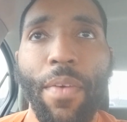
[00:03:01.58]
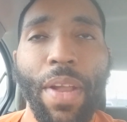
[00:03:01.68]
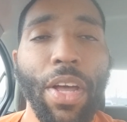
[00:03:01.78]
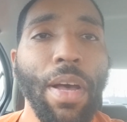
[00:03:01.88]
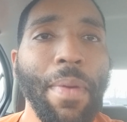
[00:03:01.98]
I
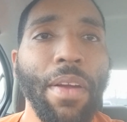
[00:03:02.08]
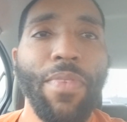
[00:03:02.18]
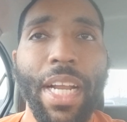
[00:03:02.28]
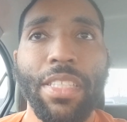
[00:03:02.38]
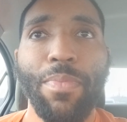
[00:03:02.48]
feel like he'll come in here and
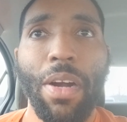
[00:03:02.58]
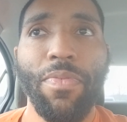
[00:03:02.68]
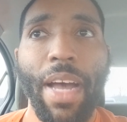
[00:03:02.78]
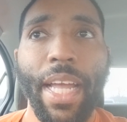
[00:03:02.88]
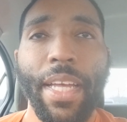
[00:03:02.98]
fight a smart
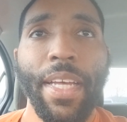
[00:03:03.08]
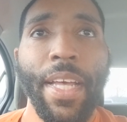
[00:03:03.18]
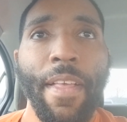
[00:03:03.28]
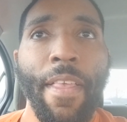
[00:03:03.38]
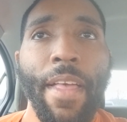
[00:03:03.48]
fight
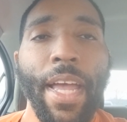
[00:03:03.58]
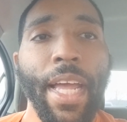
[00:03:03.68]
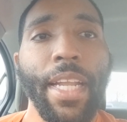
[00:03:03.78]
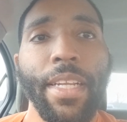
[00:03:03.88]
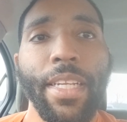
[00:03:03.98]

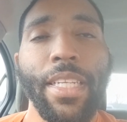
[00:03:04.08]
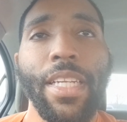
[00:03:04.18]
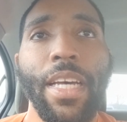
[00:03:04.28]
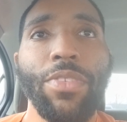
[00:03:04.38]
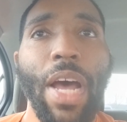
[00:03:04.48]
and
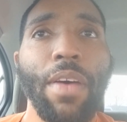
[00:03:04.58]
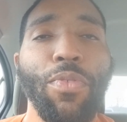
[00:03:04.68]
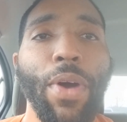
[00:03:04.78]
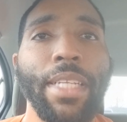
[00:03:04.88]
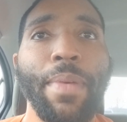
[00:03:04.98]
try to
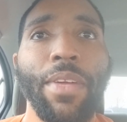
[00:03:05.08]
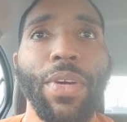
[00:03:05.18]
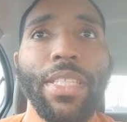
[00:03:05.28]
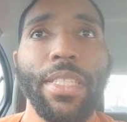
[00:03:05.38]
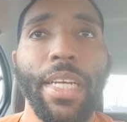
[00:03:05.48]
avoid as many
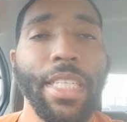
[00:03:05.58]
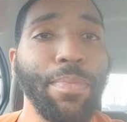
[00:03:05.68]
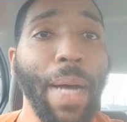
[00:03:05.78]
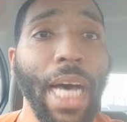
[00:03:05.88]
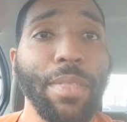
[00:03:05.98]
risks as
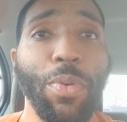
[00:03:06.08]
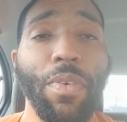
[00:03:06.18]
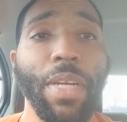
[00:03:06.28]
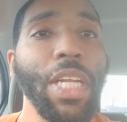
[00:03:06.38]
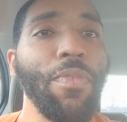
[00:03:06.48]

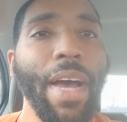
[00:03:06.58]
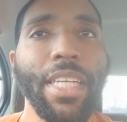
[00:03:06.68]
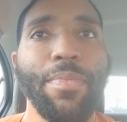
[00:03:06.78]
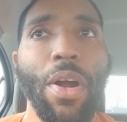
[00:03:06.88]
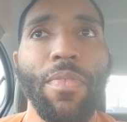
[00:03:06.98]
possible. You know, fight
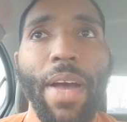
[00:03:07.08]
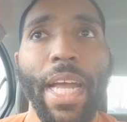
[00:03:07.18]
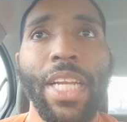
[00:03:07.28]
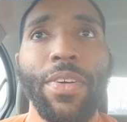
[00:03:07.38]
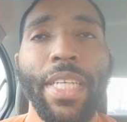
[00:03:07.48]
a smarter fight,
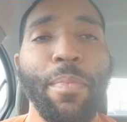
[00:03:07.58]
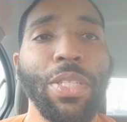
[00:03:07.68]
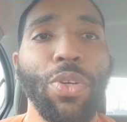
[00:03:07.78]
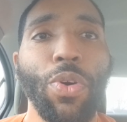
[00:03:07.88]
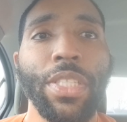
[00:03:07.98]
you know, as he
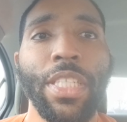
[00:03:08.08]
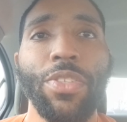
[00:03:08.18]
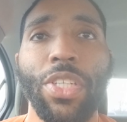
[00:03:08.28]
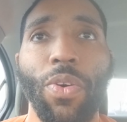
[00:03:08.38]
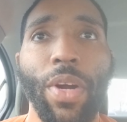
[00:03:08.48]
matures into
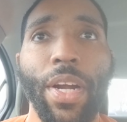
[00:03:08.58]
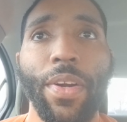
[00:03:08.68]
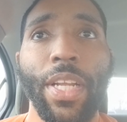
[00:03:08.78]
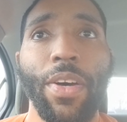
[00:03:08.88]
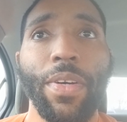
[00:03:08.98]
his
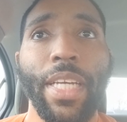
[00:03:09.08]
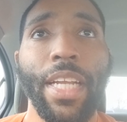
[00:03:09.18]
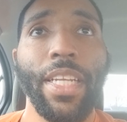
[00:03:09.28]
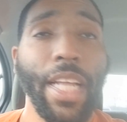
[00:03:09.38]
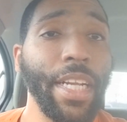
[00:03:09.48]
career, you know, getting
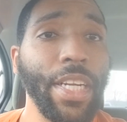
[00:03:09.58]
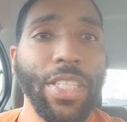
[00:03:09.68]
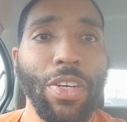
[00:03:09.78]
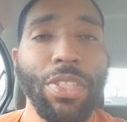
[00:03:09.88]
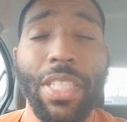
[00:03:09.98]
into later years
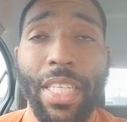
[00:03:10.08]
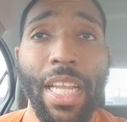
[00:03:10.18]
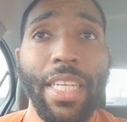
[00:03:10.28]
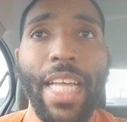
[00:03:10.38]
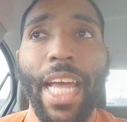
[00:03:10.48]
and also
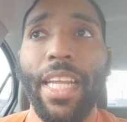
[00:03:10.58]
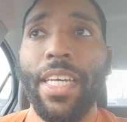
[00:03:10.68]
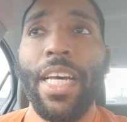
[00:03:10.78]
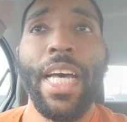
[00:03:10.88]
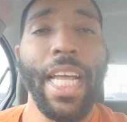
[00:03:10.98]
taking a,
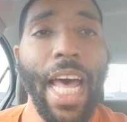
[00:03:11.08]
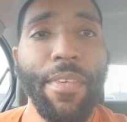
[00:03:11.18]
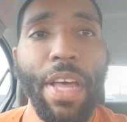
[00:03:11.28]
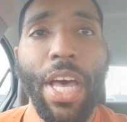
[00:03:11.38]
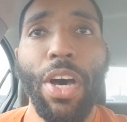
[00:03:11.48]
a lot
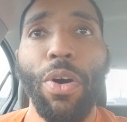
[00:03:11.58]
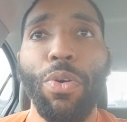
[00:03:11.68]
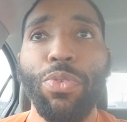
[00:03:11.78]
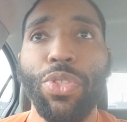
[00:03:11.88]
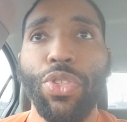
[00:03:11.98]
of
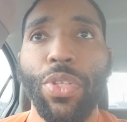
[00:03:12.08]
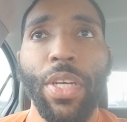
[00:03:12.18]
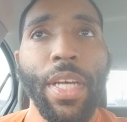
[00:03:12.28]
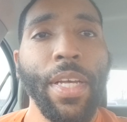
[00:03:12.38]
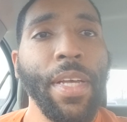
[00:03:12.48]
L's
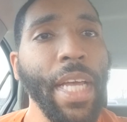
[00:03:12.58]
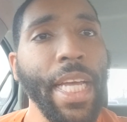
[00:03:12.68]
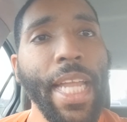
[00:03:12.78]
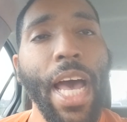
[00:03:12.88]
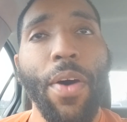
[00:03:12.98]

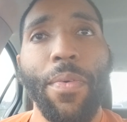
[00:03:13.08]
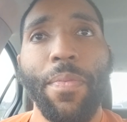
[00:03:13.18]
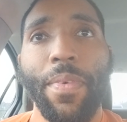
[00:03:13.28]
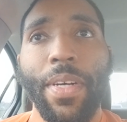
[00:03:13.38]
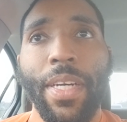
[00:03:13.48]
and
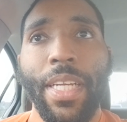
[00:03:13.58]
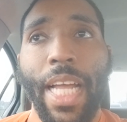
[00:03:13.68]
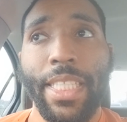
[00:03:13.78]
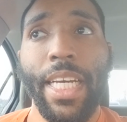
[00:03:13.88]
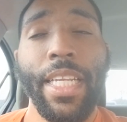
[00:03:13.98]
now,
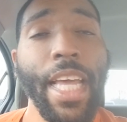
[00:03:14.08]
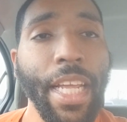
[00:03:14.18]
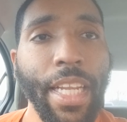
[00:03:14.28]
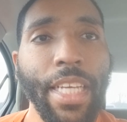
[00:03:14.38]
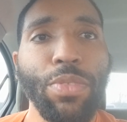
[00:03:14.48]
like I said,
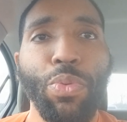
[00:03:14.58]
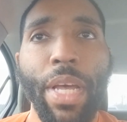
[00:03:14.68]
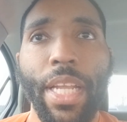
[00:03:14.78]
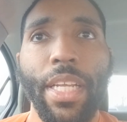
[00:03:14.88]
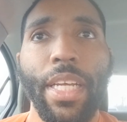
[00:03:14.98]
needing this
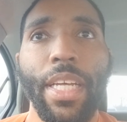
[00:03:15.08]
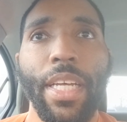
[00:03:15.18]
win